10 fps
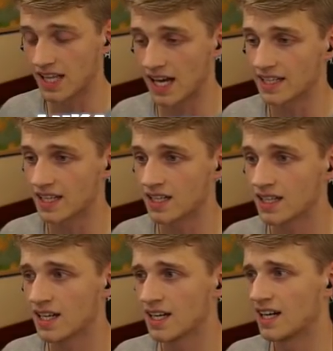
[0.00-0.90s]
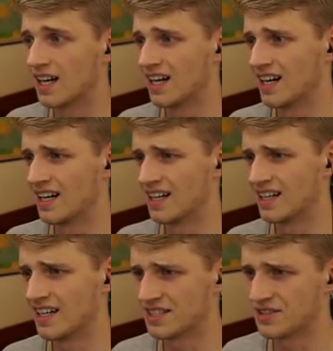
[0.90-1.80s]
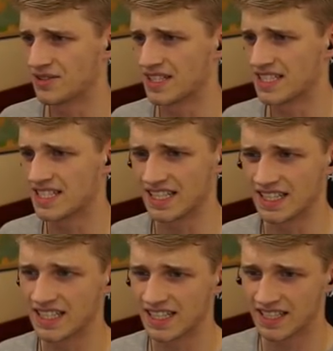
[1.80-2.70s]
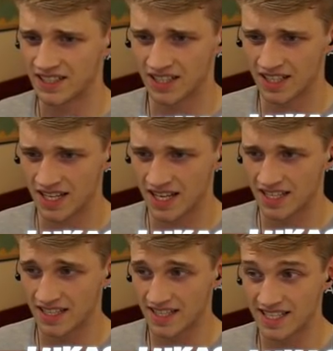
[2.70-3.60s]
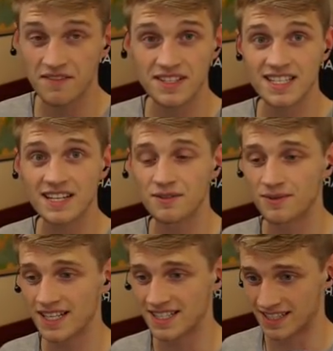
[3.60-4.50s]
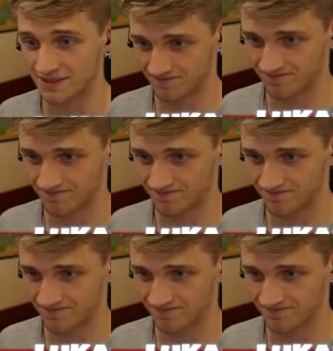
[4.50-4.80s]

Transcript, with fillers: Landa, uh, as you can see here. He's 77 rated,